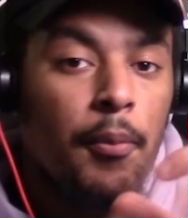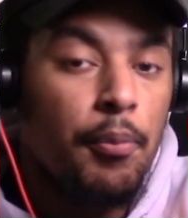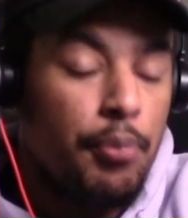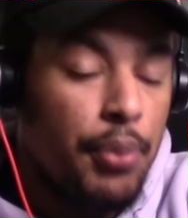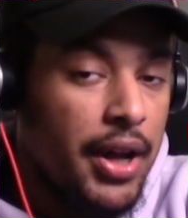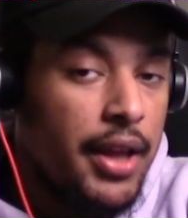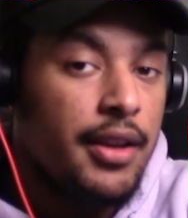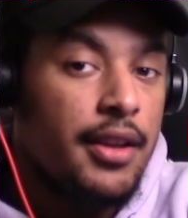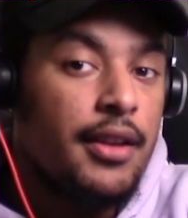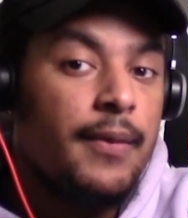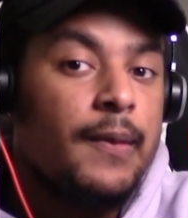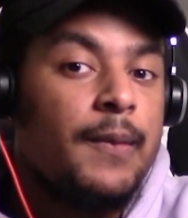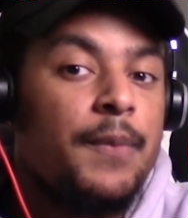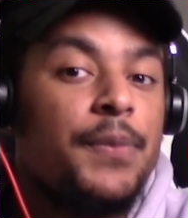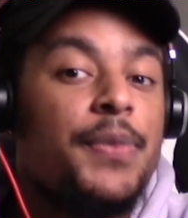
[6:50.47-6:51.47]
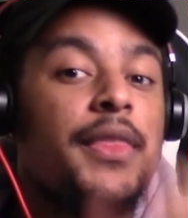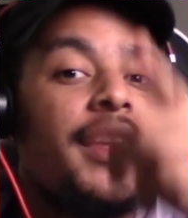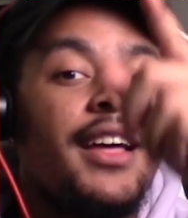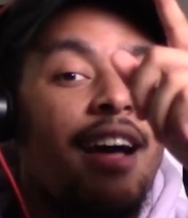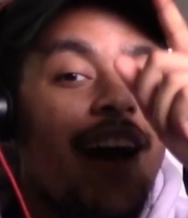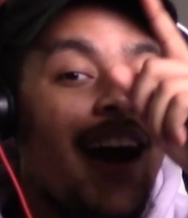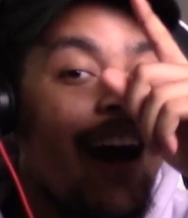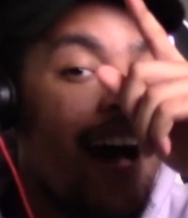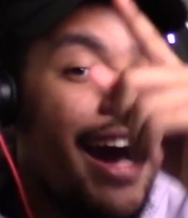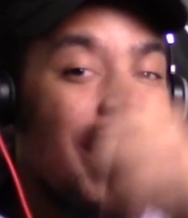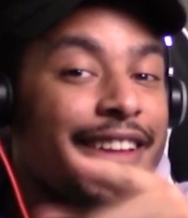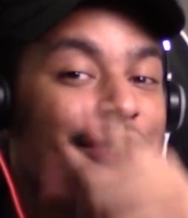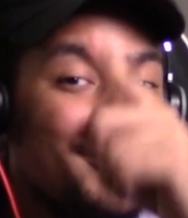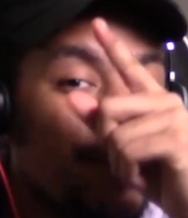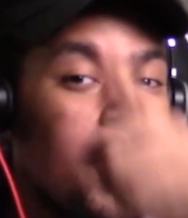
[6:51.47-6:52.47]
But I
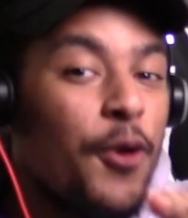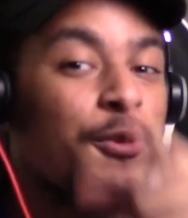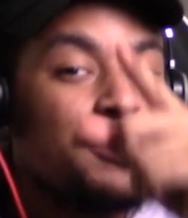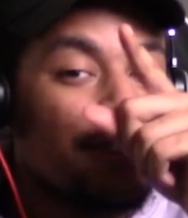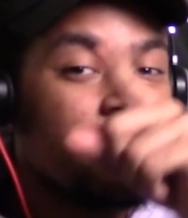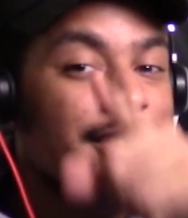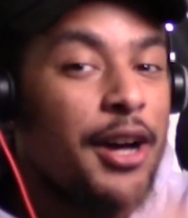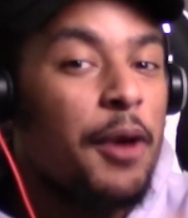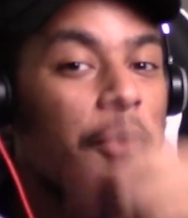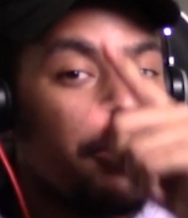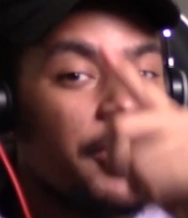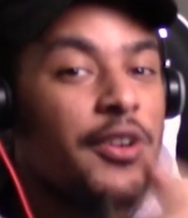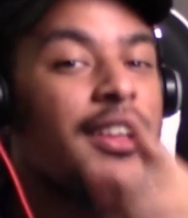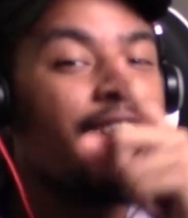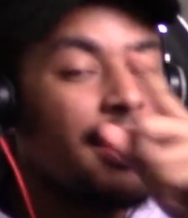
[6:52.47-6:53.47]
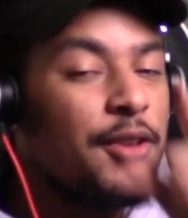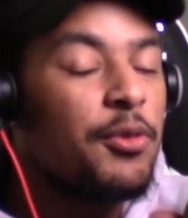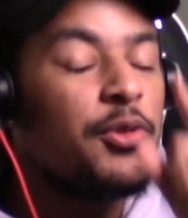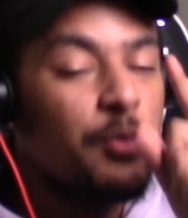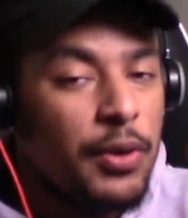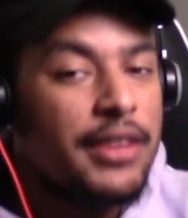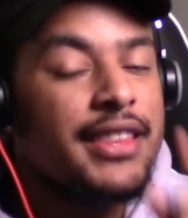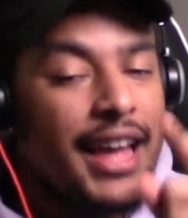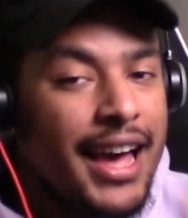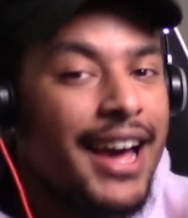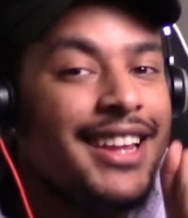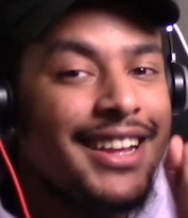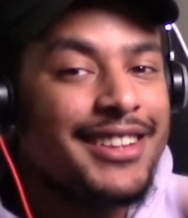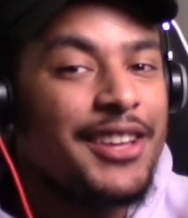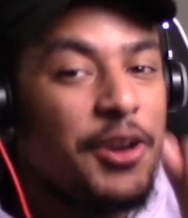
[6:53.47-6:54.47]
know some girl that he was with that had
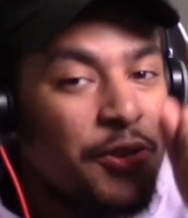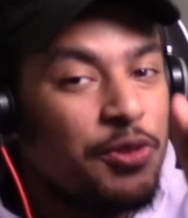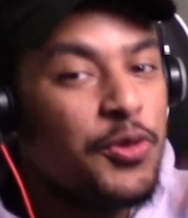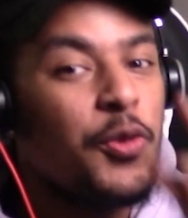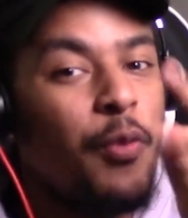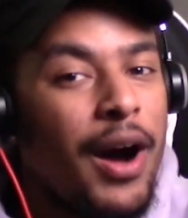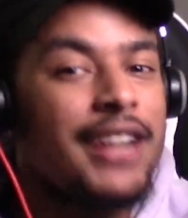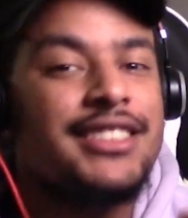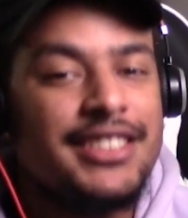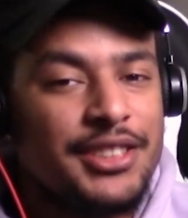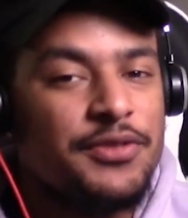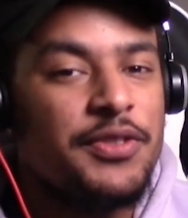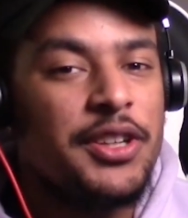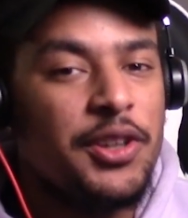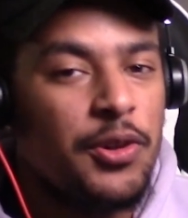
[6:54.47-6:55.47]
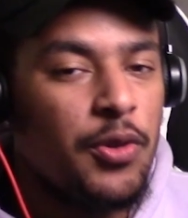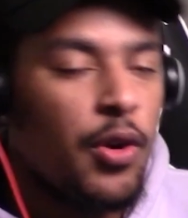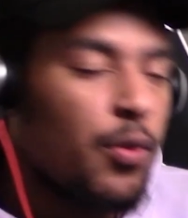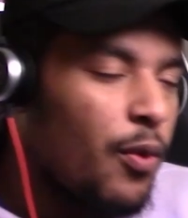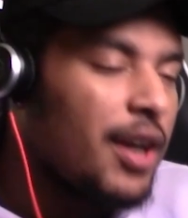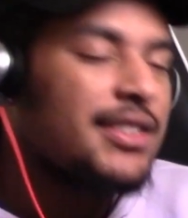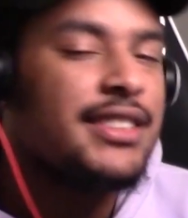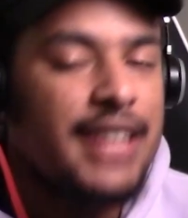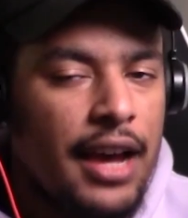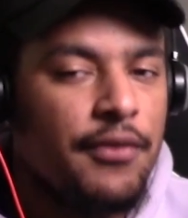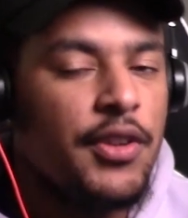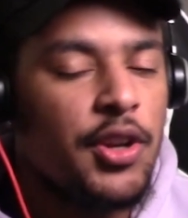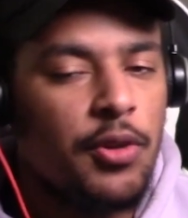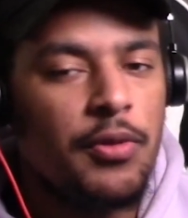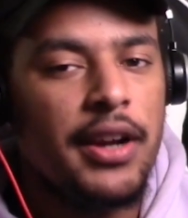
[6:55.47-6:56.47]
that tattoo watching this video or watching that
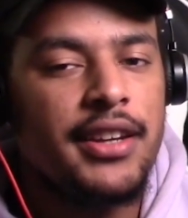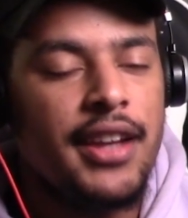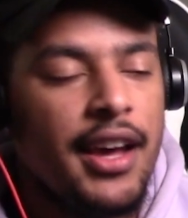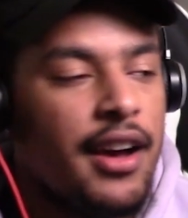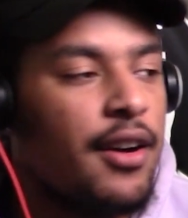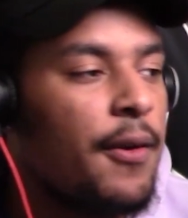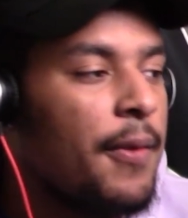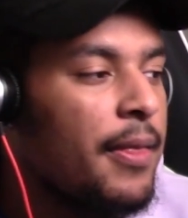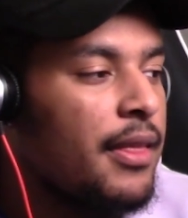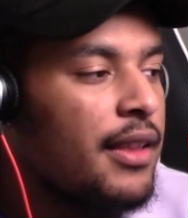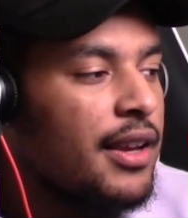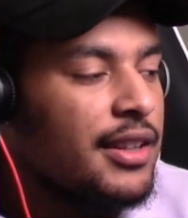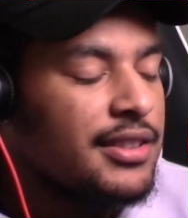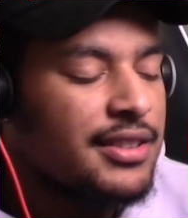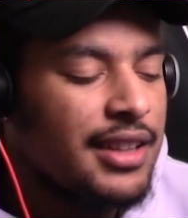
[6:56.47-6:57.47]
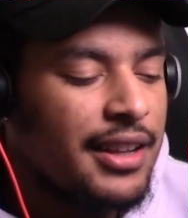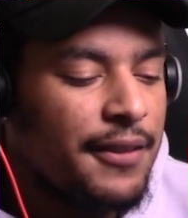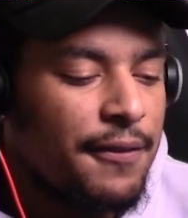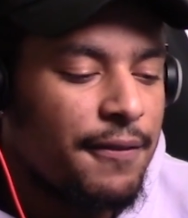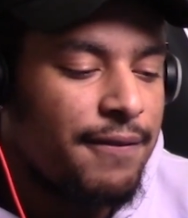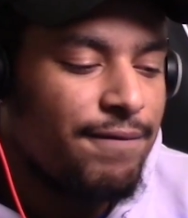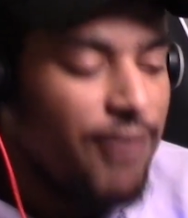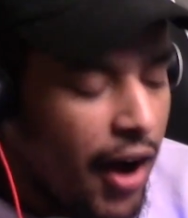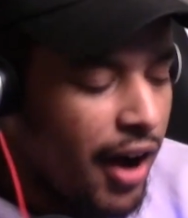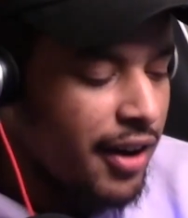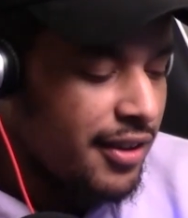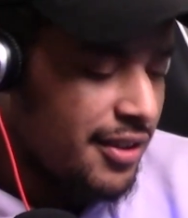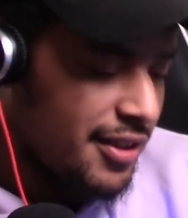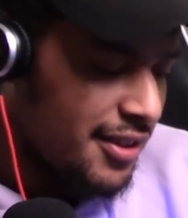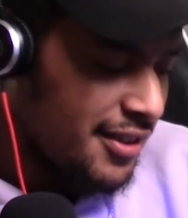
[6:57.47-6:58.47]
video right now. She's like, fuck.